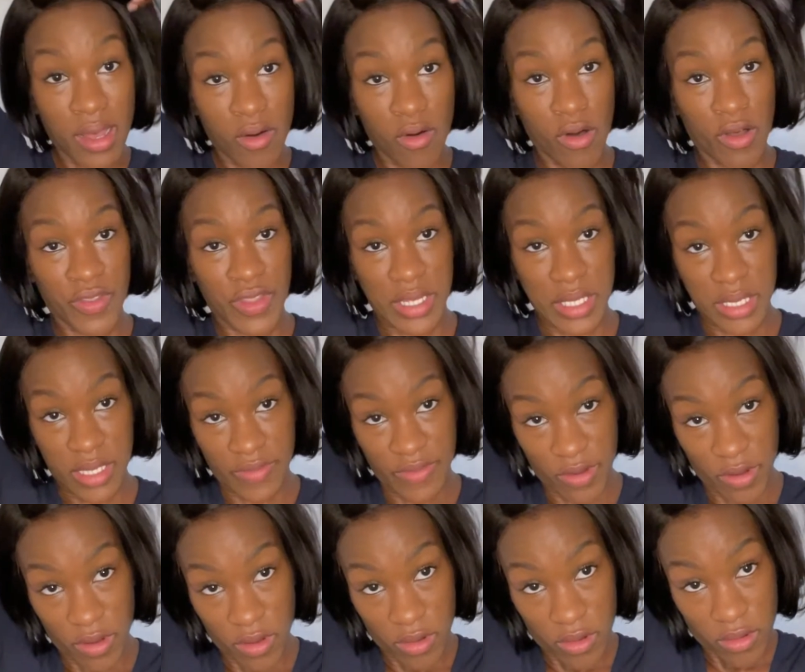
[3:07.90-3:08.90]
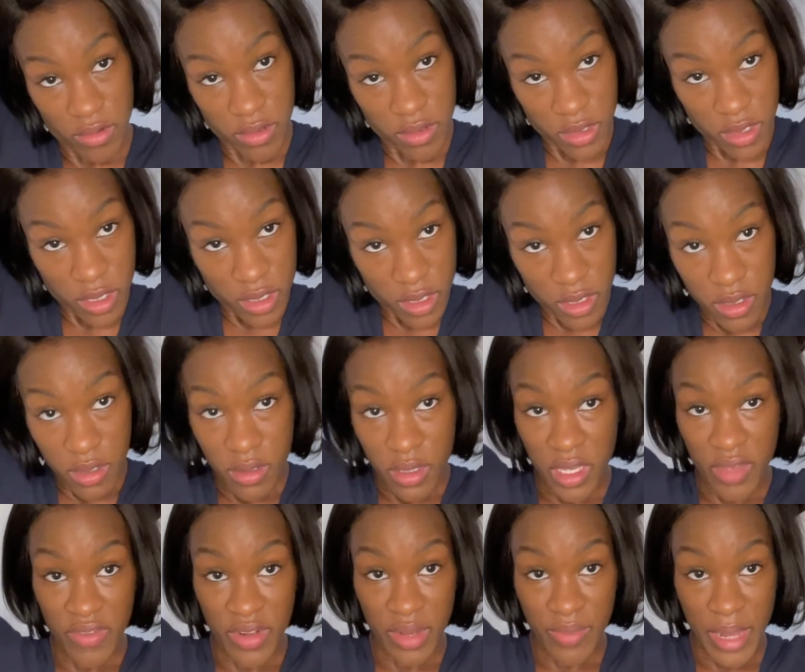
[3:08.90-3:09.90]
all things difficult.
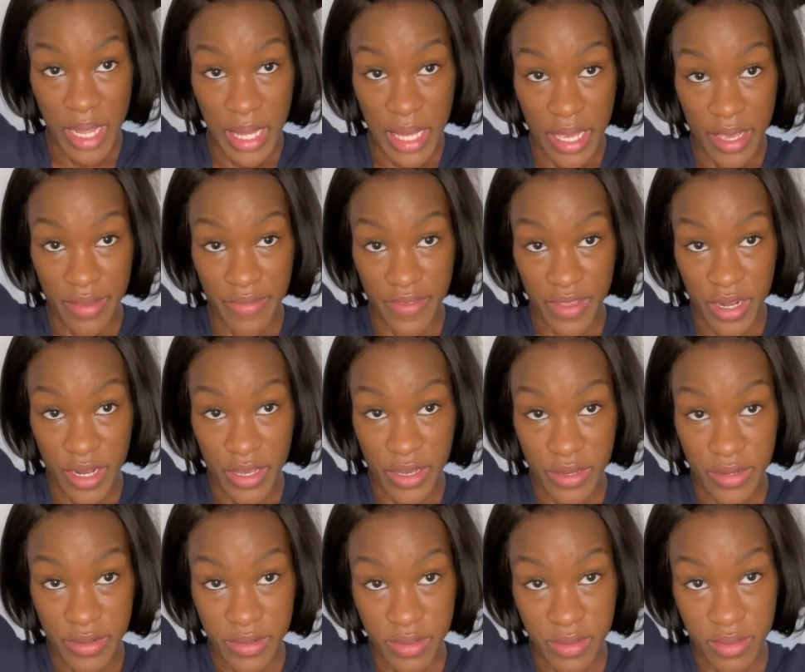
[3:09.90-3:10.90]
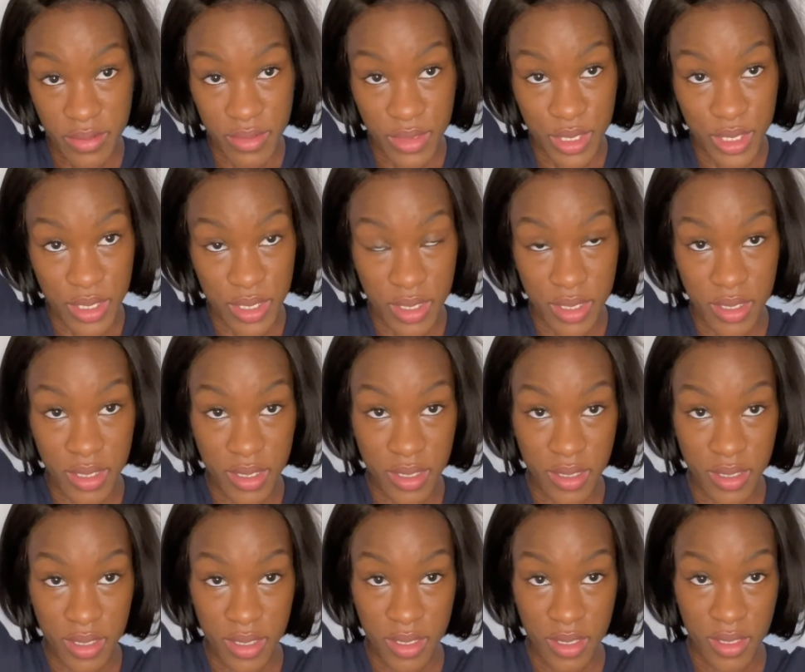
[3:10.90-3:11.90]
Even in my life, you know. It's just
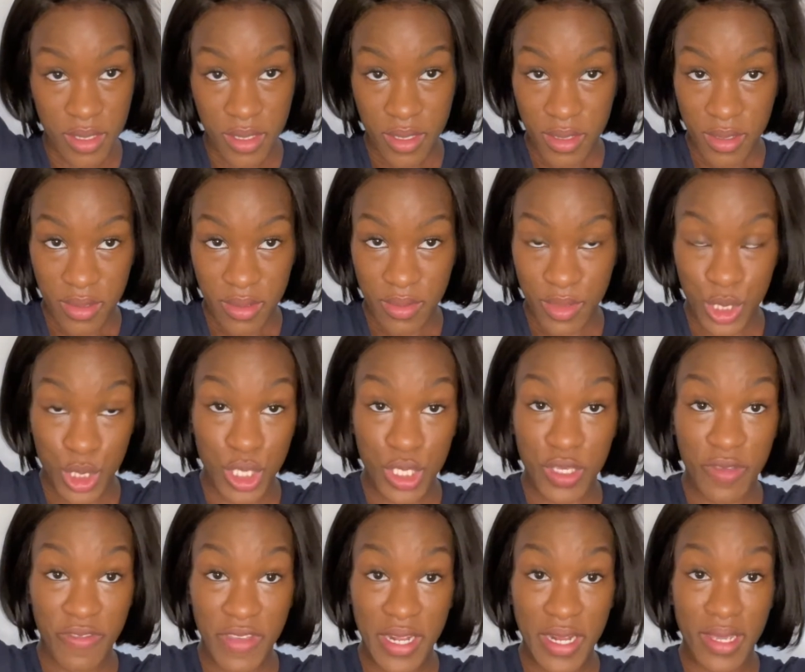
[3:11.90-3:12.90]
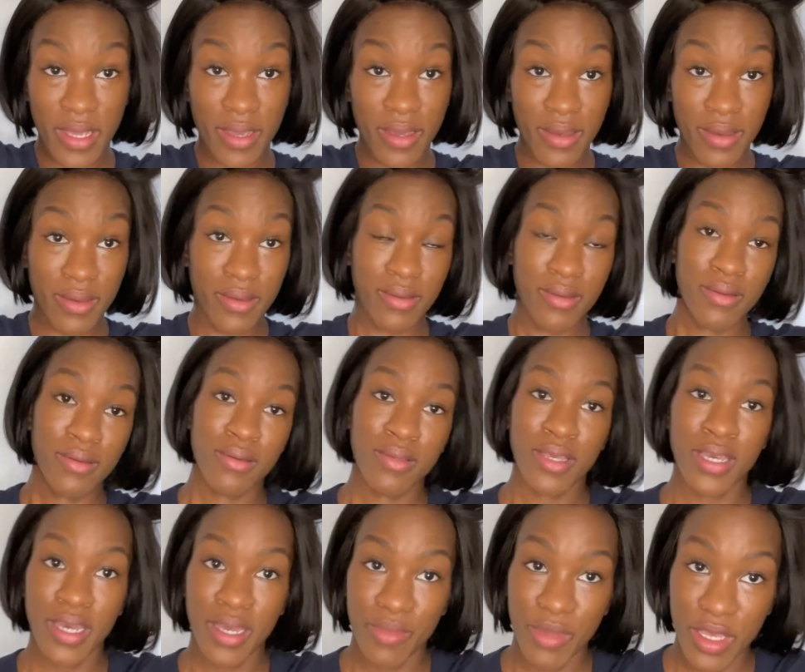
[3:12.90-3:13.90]
it's just fitting that
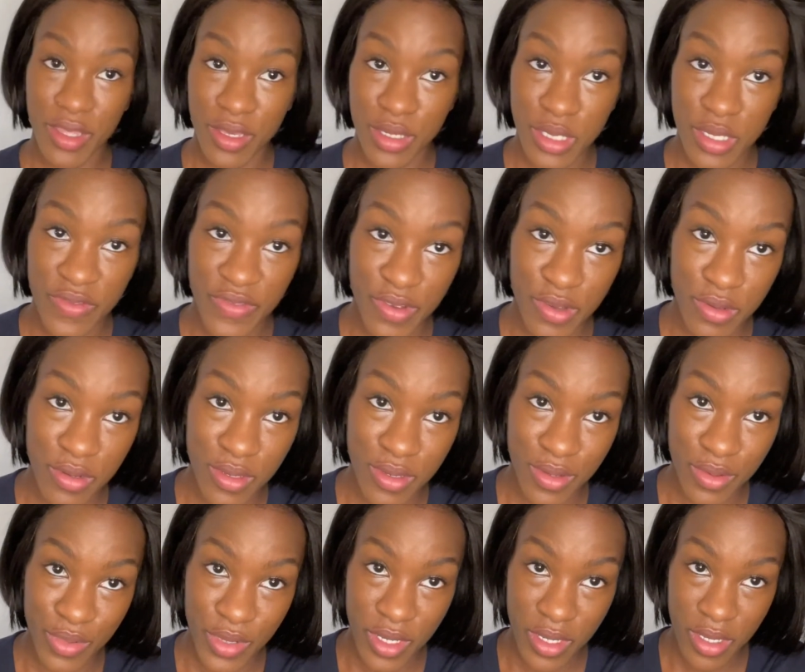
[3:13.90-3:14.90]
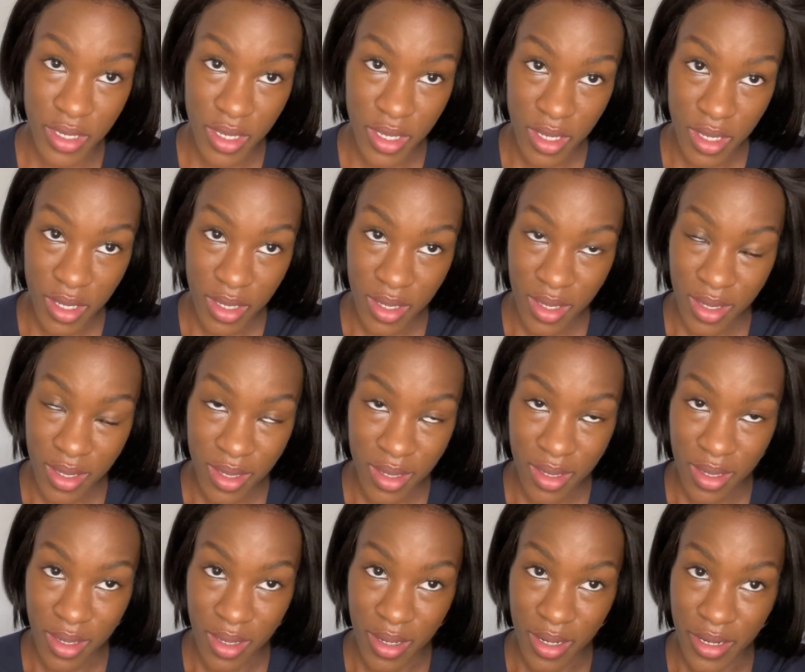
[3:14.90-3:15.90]
I make this difficult too, but
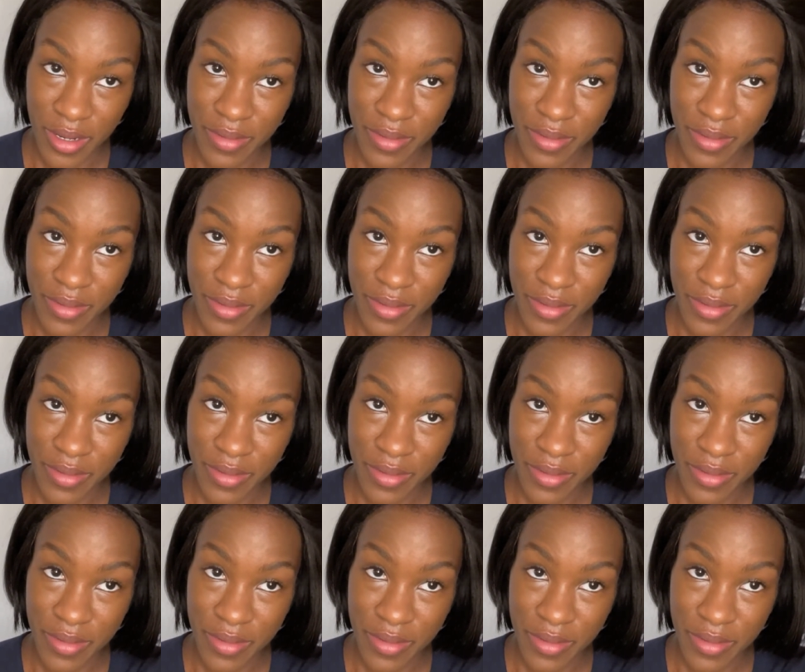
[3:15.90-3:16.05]
you know,